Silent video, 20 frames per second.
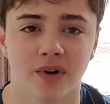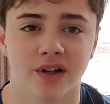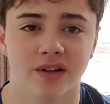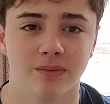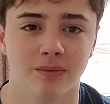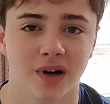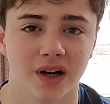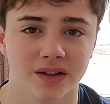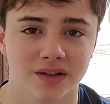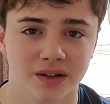whereas
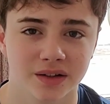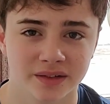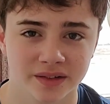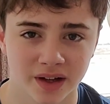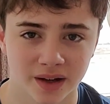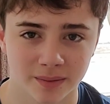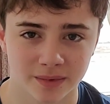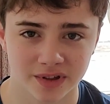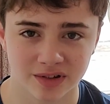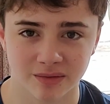practice
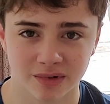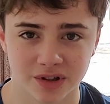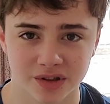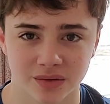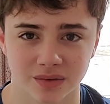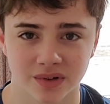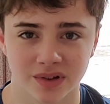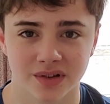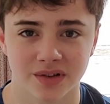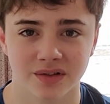time is
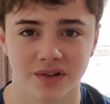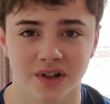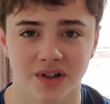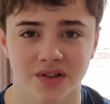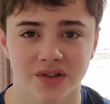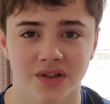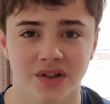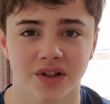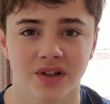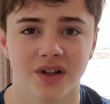much more
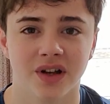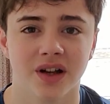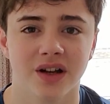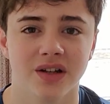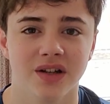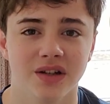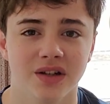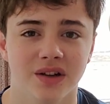structured and you